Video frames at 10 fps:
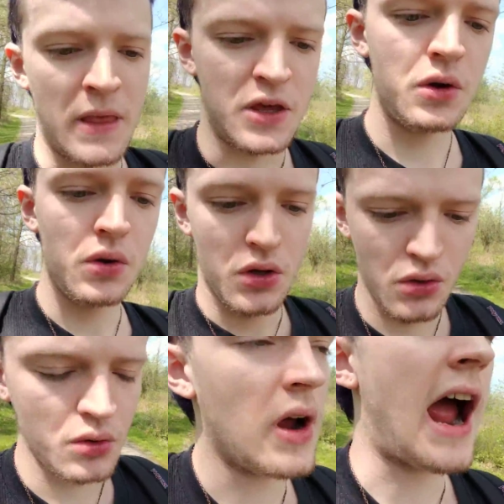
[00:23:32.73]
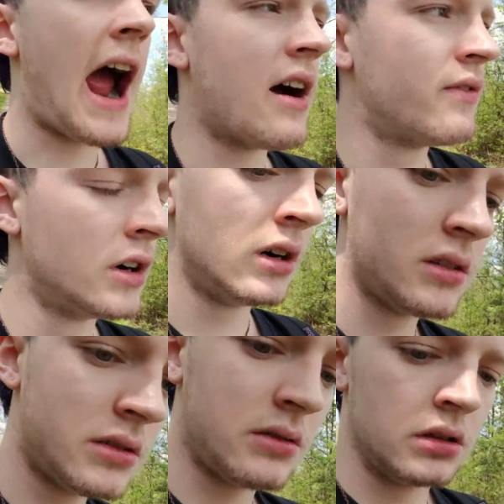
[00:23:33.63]
you have
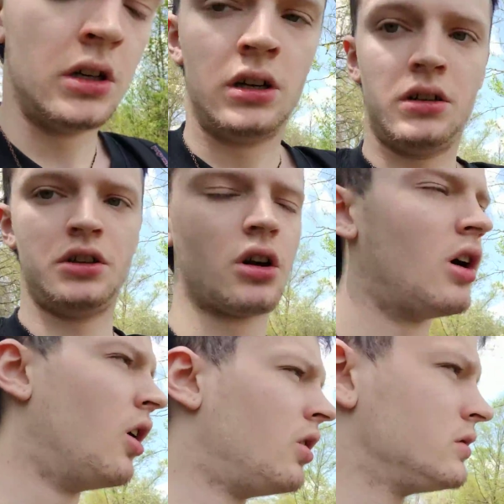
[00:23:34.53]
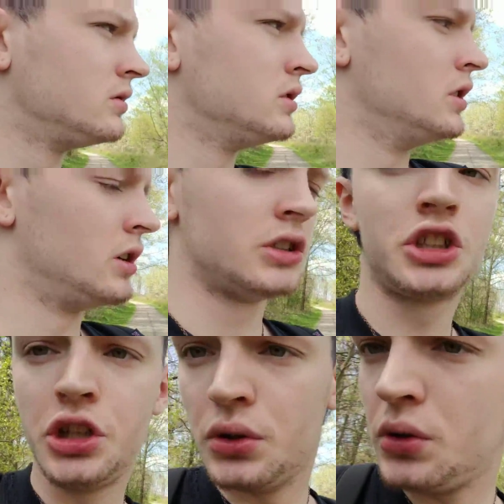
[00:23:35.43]
your own
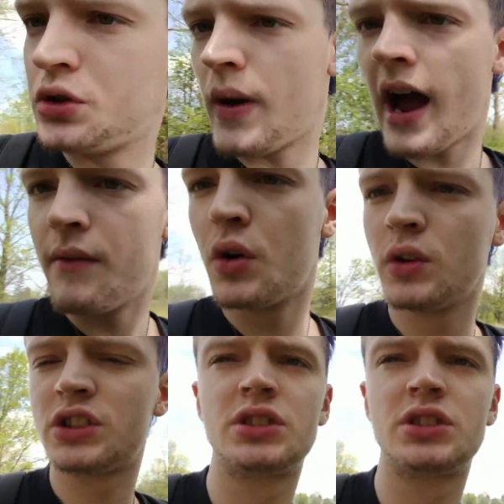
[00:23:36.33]
shoes, you have your own